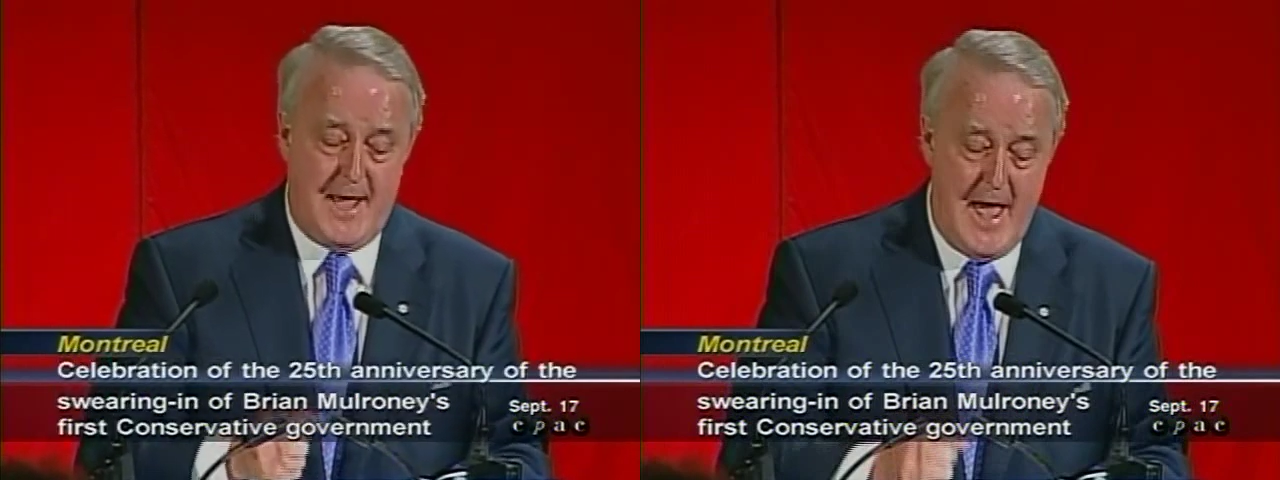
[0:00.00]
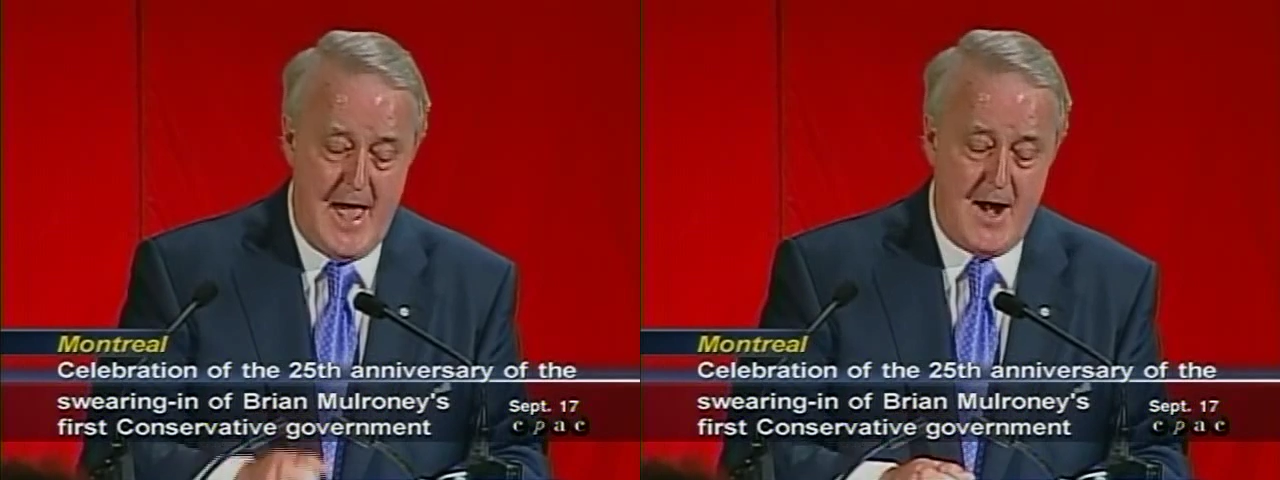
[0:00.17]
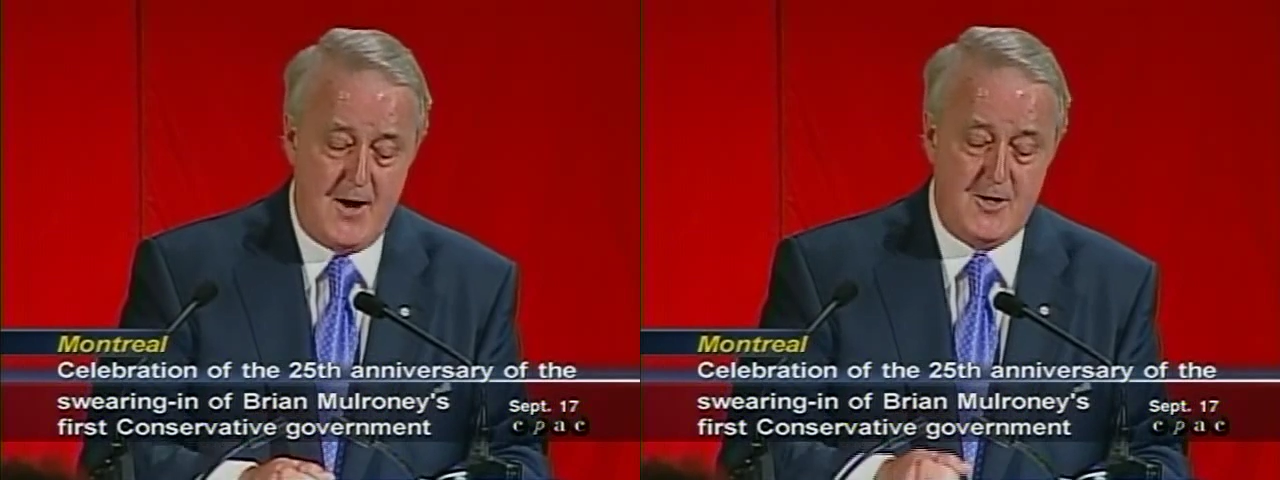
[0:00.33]

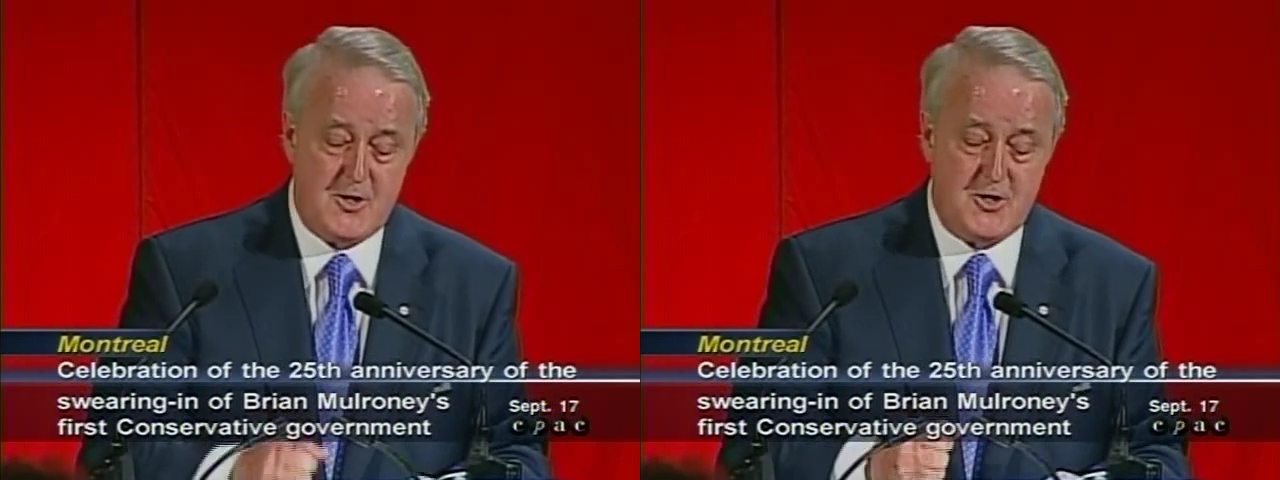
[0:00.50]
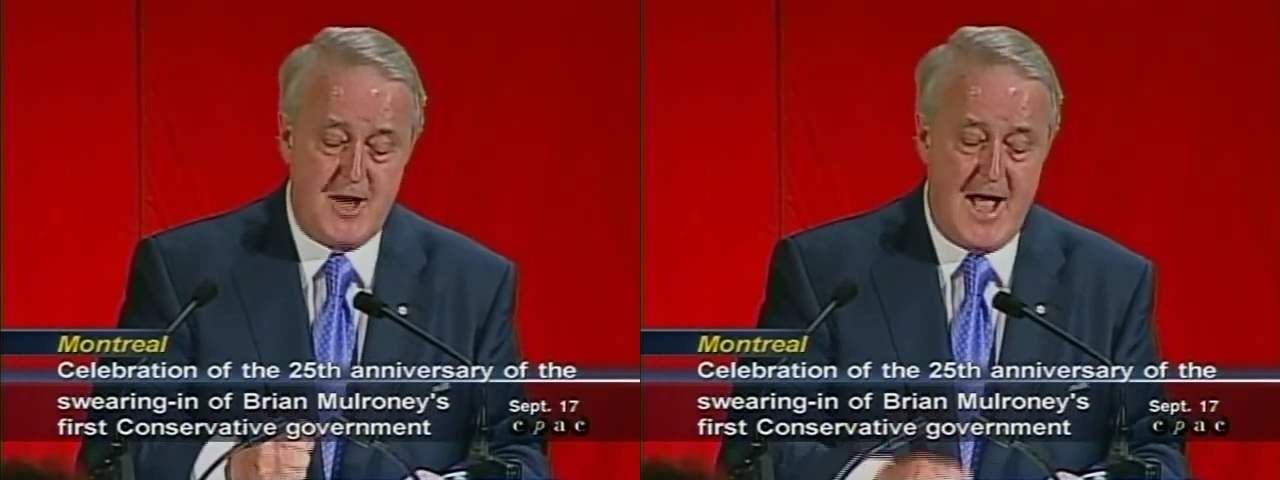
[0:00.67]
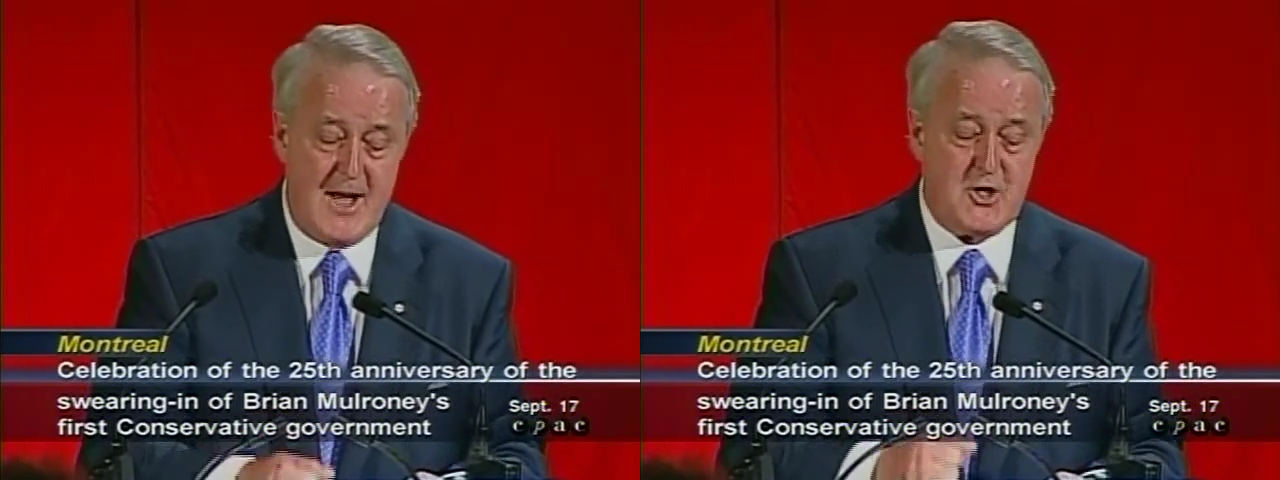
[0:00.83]

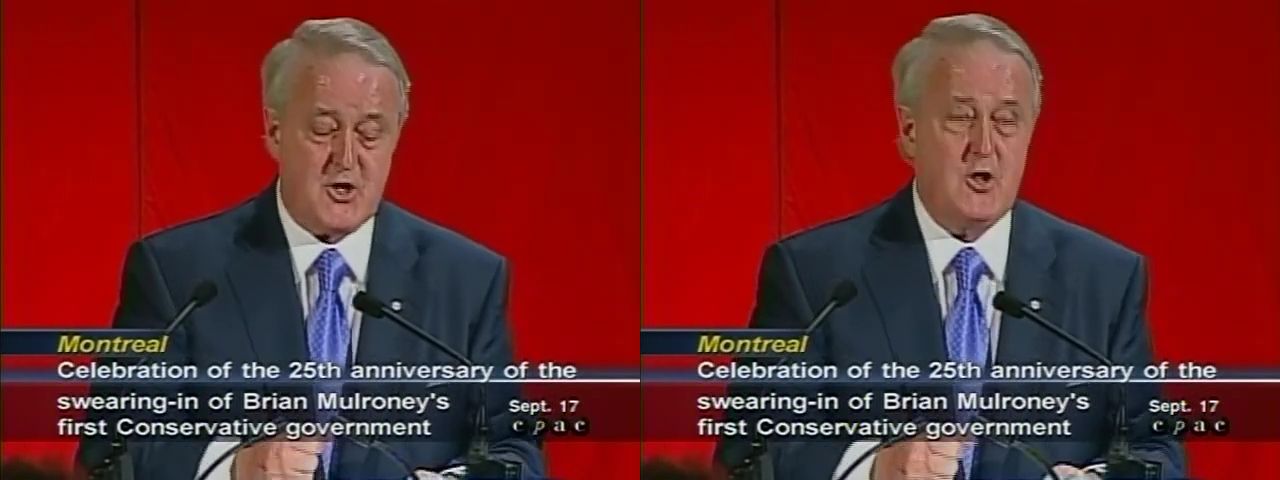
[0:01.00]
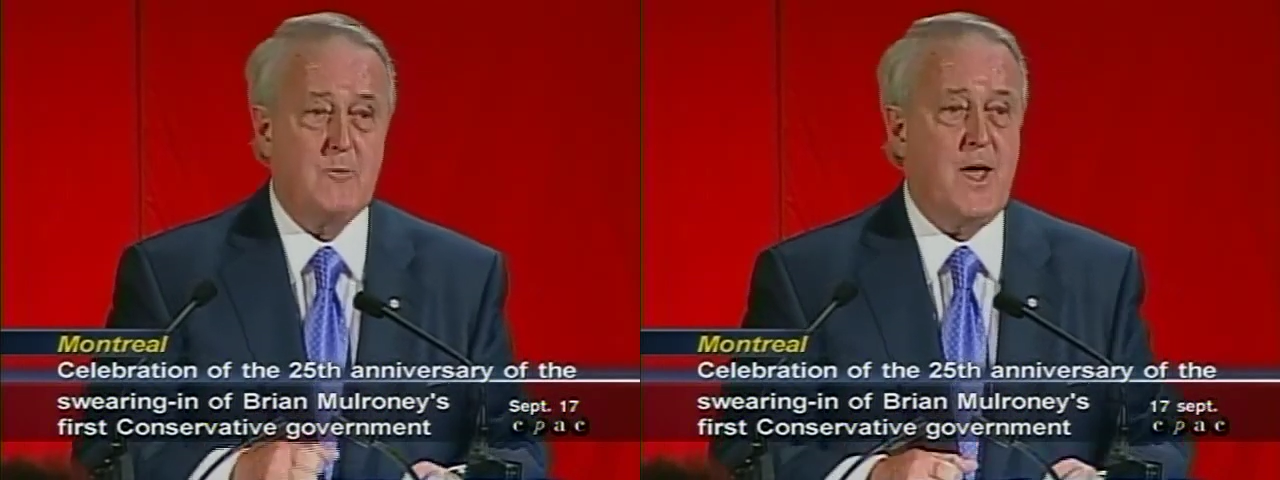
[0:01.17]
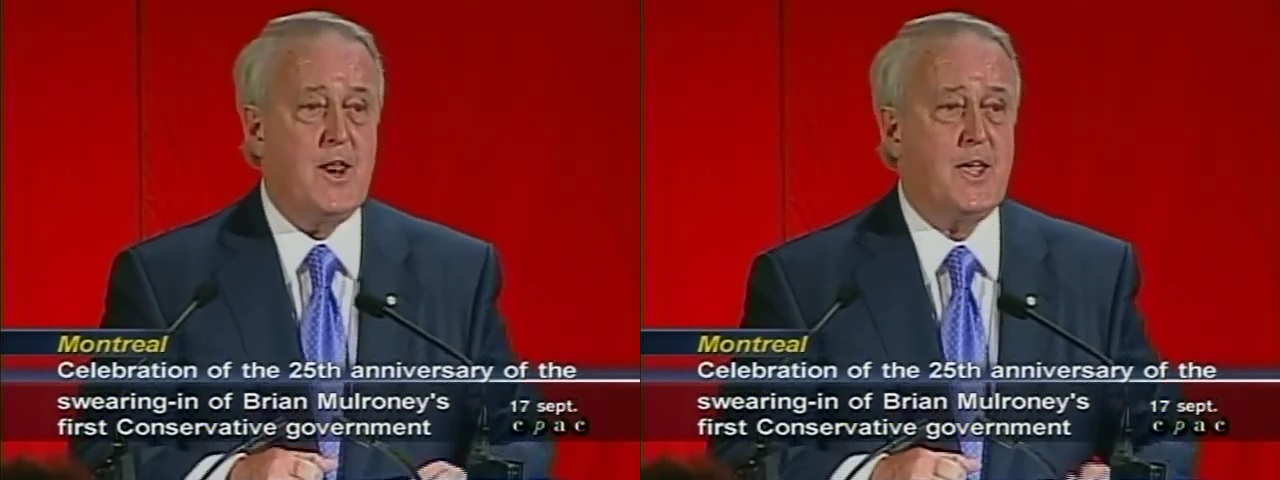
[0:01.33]
Canada's
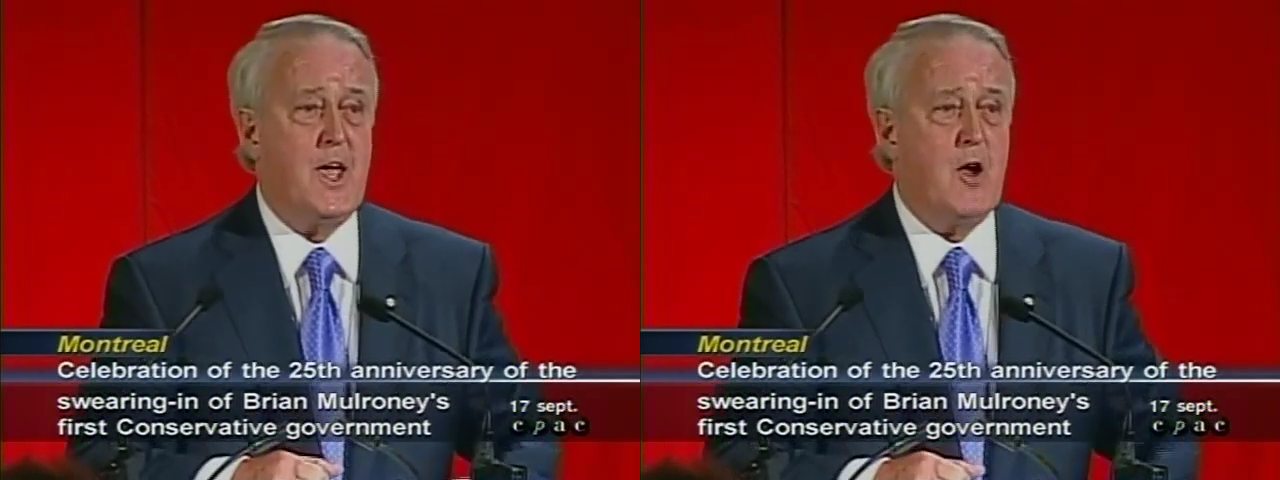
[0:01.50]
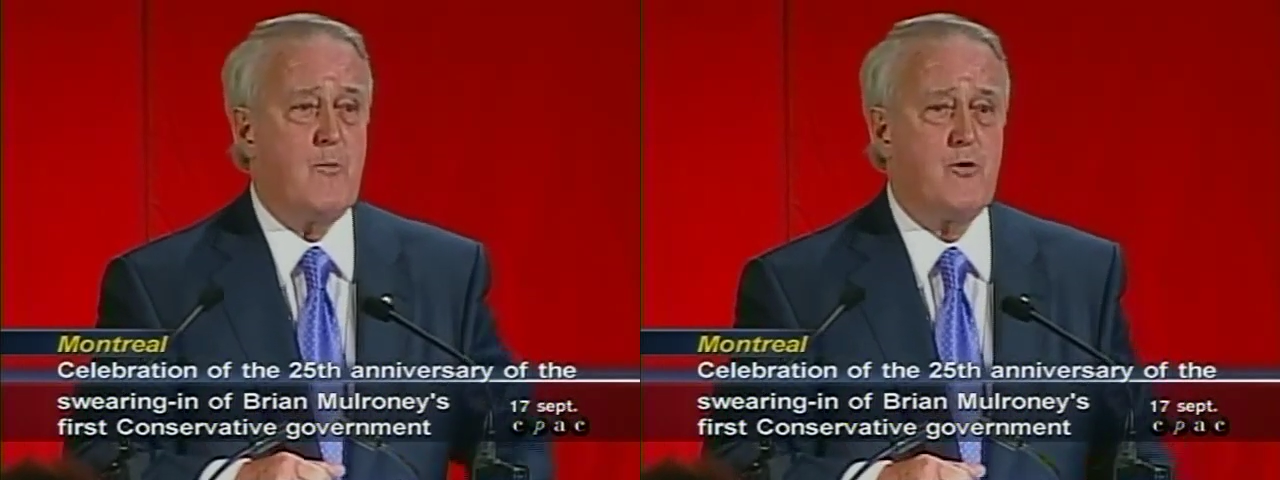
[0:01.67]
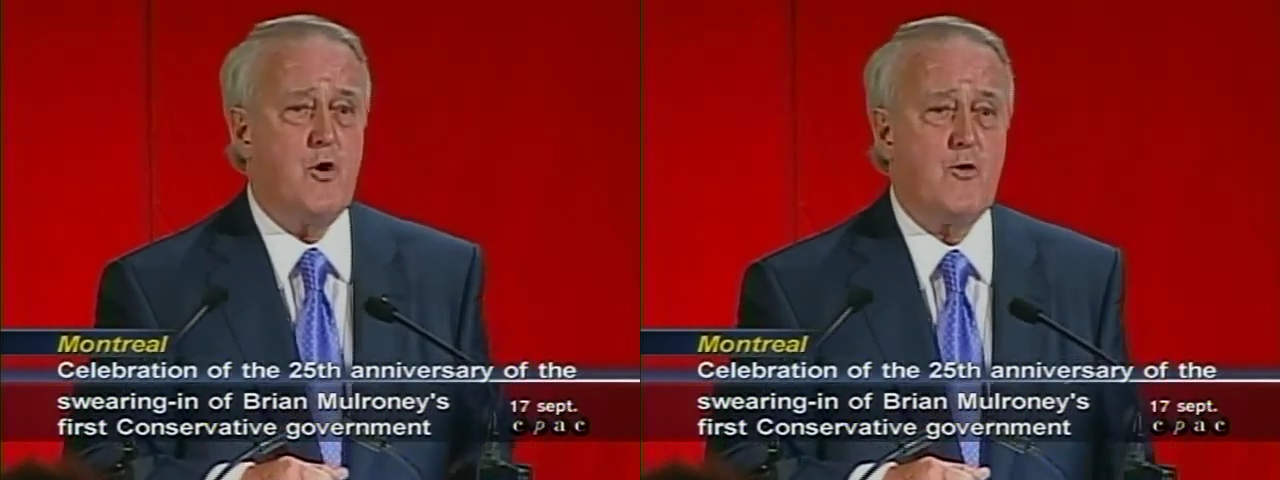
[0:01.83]
national
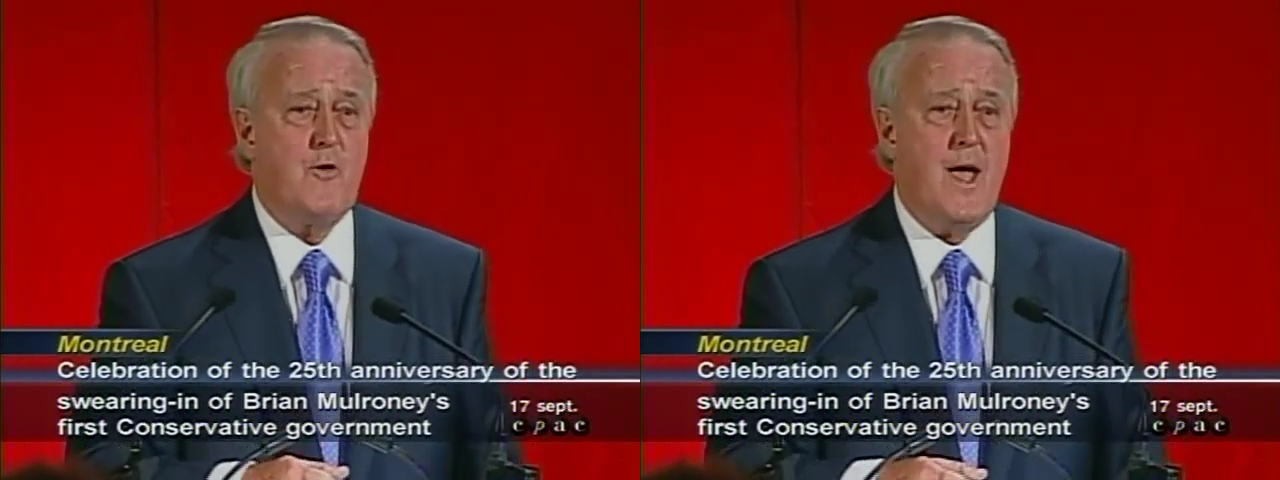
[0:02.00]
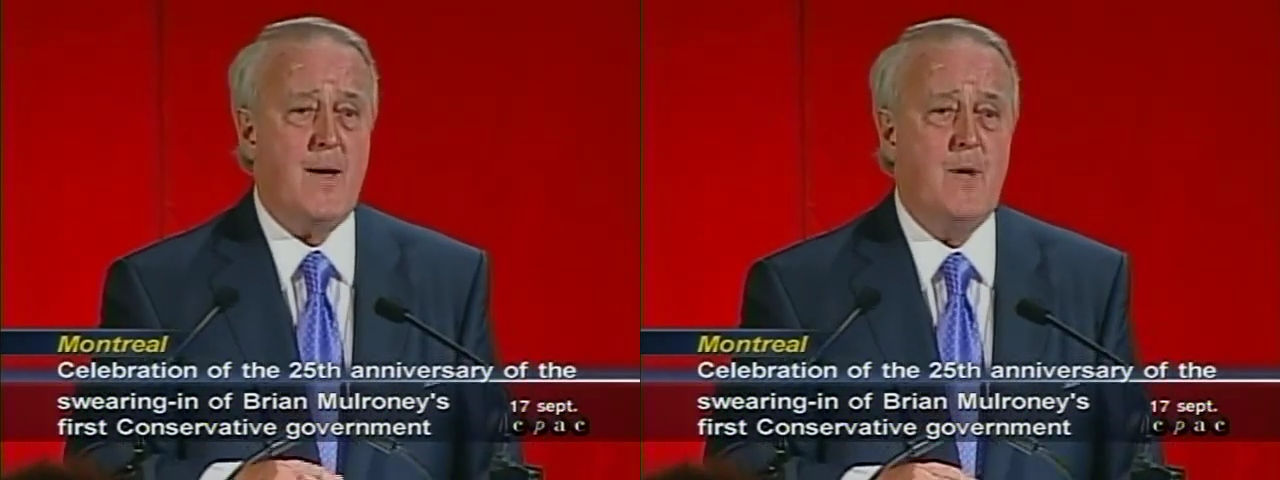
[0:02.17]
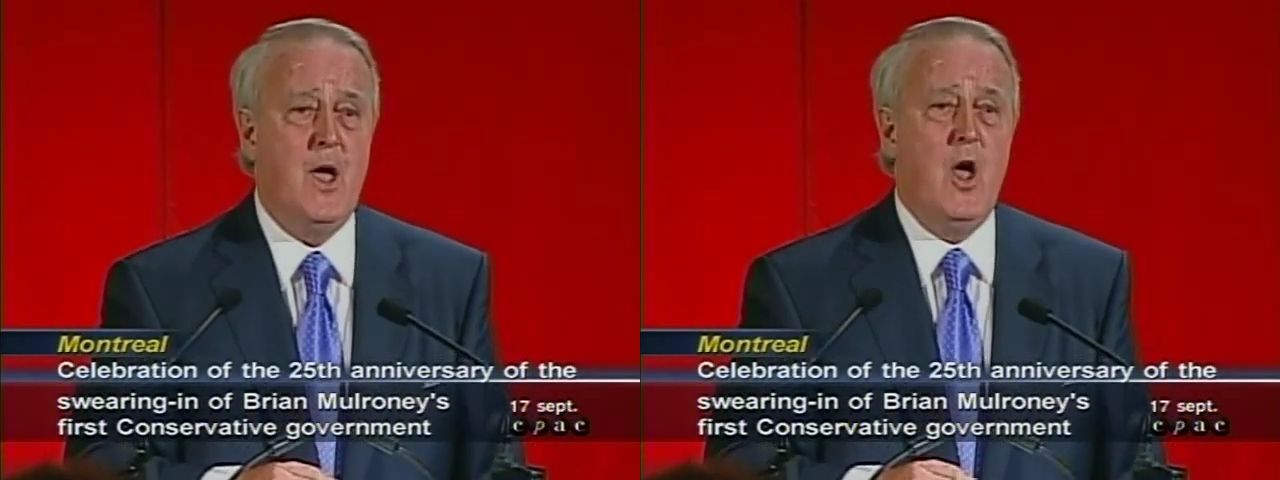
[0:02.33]
Medicare
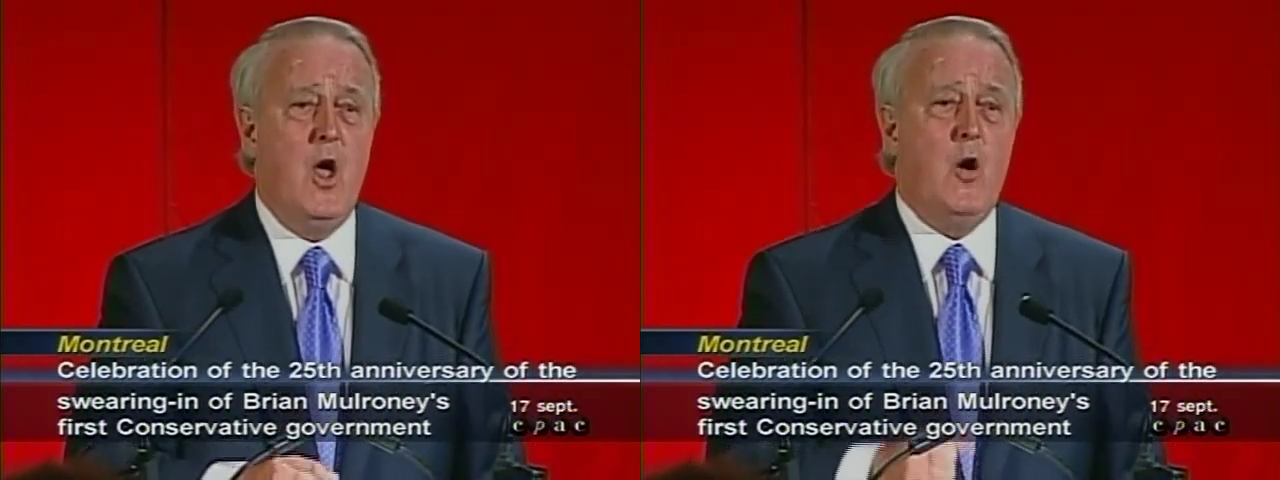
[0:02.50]
program,